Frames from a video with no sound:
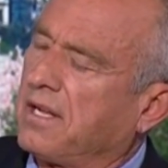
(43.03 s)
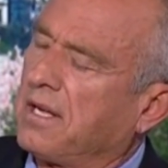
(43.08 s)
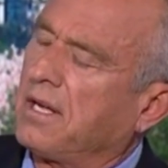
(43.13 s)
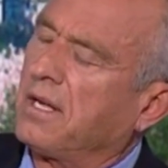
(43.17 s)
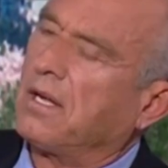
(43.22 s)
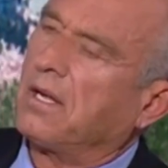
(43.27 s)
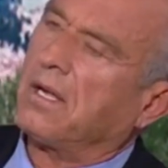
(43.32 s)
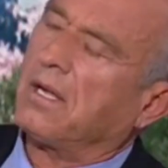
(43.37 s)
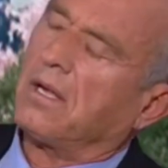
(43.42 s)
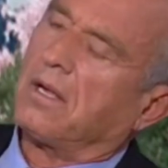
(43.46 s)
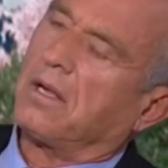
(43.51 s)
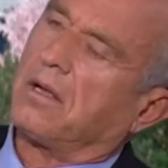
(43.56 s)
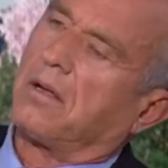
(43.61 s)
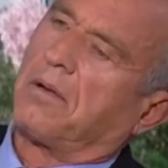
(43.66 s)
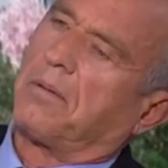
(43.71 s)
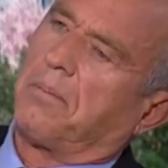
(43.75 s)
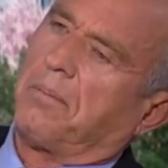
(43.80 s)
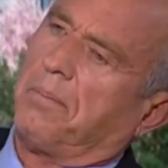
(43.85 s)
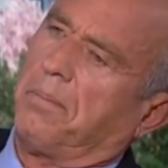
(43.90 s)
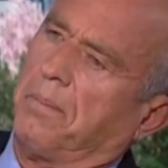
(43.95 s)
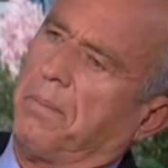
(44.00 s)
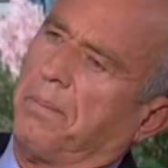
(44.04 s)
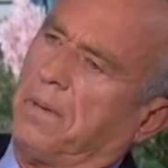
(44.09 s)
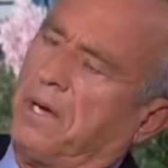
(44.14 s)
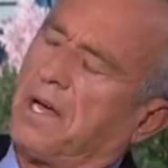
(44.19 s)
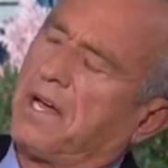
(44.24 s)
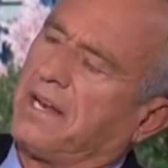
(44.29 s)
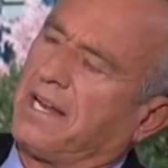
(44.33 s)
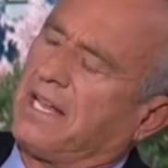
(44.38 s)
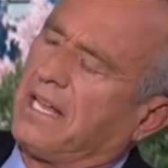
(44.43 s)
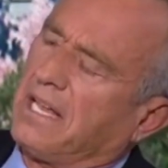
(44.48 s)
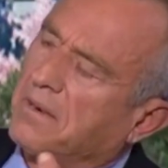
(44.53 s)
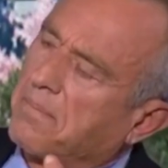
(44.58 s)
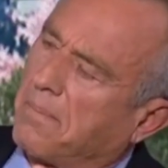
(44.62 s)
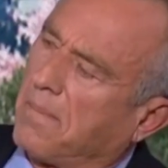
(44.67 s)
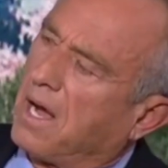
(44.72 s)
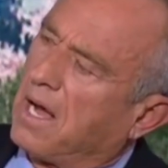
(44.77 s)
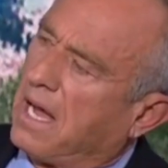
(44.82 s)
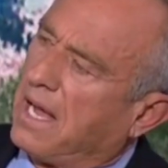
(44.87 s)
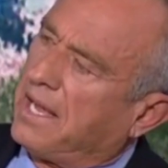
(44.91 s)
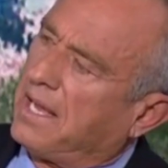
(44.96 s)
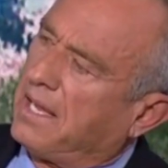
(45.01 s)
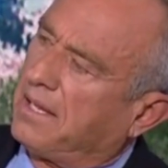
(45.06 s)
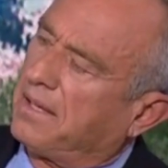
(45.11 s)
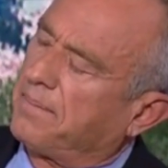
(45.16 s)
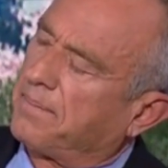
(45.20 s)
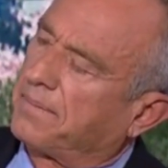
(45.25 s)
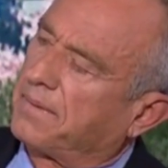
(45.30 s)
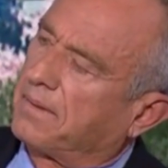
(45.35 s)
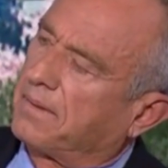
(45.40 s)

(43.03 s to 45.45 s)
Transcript: Mm. But in my